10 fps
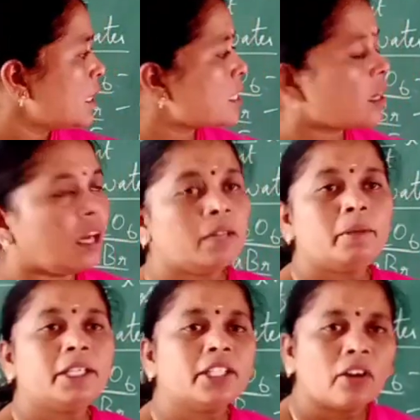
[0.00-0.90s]
The
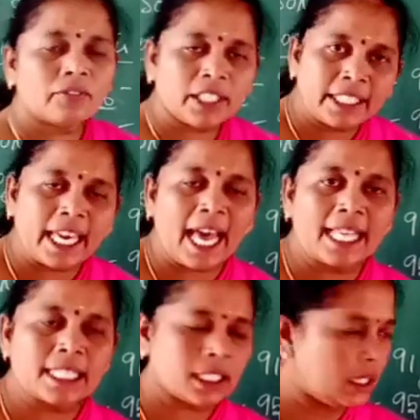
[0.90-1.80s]
solubility of the
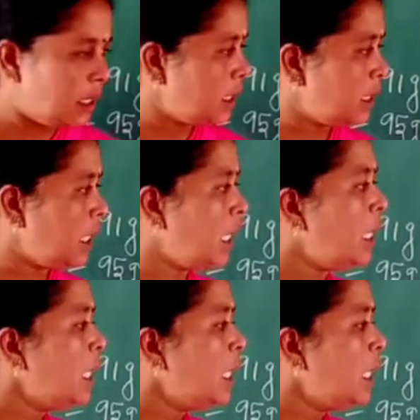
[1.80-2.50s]
gas in the